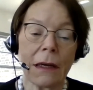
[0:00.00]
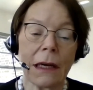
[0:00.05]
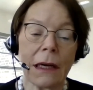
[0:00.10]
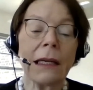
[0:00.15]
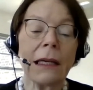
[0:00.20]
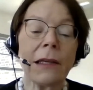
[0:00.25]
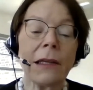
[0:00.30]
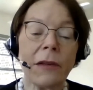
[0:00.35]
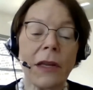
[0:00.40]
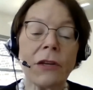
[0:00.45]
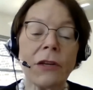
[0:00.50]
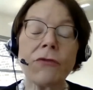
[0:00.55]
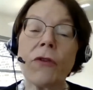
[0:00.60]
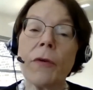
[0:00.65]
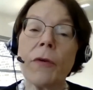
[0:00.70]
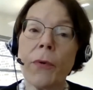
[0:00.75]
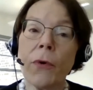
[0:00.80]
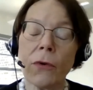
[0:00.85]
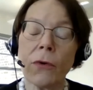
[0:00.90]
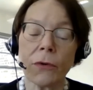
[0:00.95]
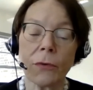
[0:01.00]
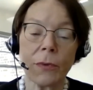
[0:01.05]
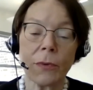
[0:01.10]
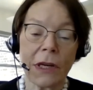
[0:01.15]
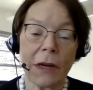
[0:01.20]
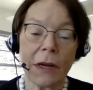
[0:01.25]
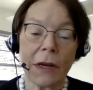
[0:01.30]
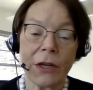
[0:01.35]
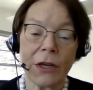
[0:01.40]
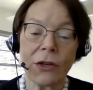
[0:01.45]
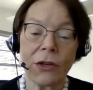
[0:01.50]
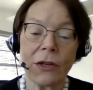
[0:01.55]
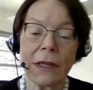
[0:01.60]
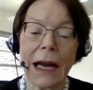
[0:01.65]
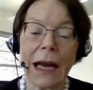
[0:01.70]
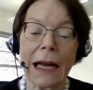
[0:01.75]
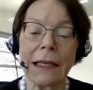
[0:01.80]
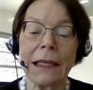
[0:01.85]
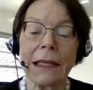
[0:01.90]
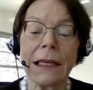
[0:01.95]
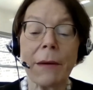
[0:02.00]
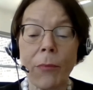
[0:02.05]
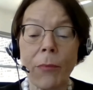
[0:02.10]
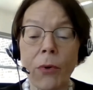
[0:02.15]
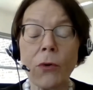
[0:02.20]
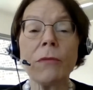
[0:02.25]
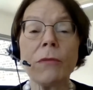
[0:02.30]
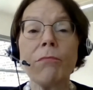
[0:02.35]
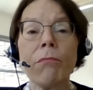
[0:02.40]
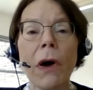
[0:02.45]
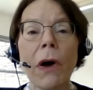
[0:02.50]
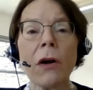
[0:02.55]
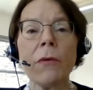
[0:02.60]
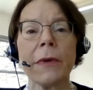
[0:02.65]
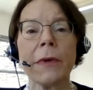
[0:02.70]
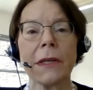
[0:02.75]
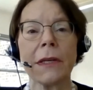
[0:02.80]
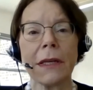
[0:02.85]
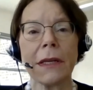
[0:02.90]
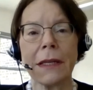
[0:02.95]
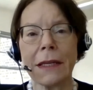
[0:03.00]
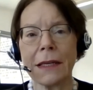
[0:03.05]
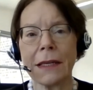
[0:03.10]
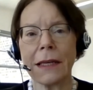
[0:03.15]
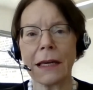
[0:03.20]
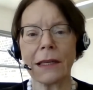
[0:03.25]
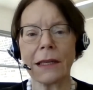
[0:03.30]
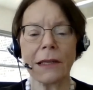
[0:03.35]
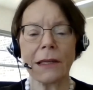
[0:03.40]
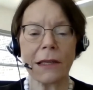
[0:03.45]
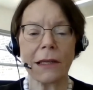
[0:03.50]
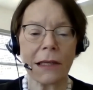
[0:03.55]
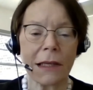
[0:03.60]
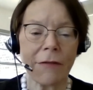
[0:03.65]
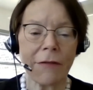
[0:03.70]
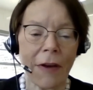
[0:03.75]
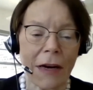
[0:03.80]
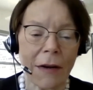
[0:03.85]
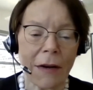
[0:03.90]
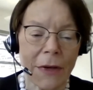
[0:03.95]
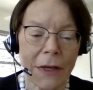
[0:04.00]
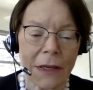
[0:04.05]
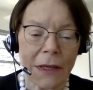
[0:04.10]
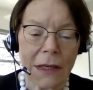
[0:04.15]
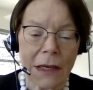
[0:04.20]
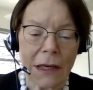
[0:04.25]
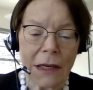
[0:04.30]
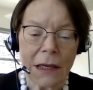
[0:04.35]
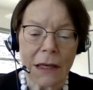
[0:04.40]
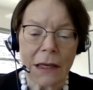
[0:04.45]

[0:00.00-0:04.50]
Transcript: And this report was commissioned at an important moment in the sector's development.